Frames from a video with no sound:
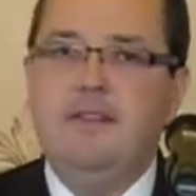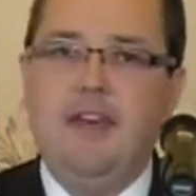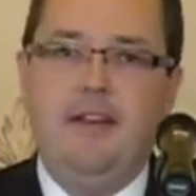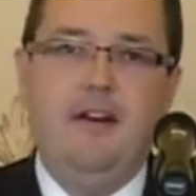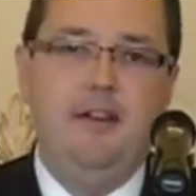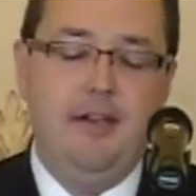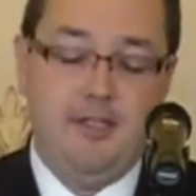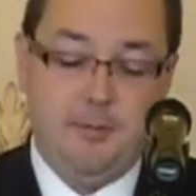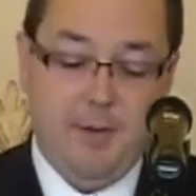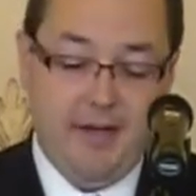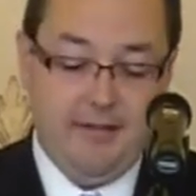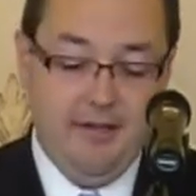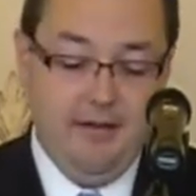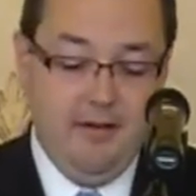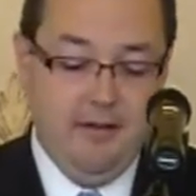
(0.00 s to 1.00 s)
that
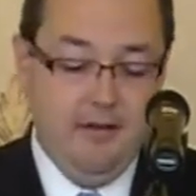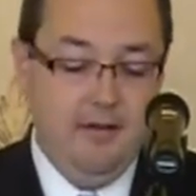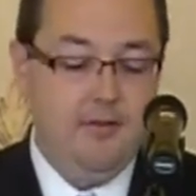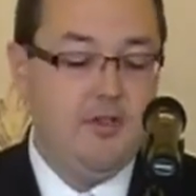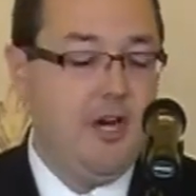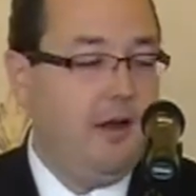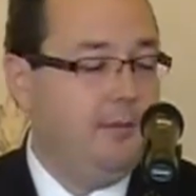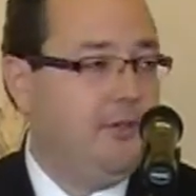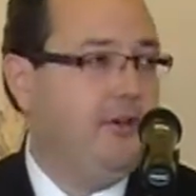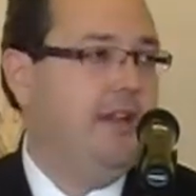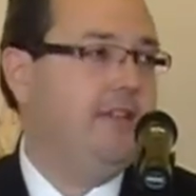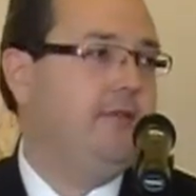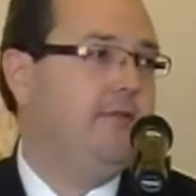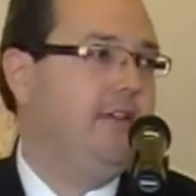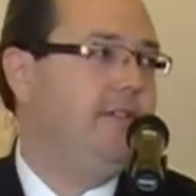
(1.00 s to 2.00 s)
unexpected job
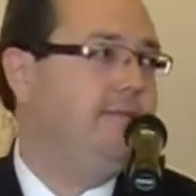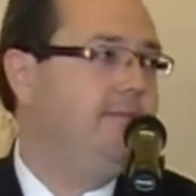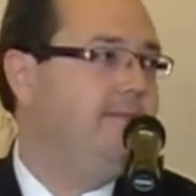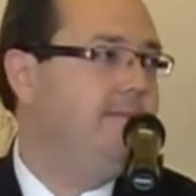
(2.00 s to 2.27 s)
transfer,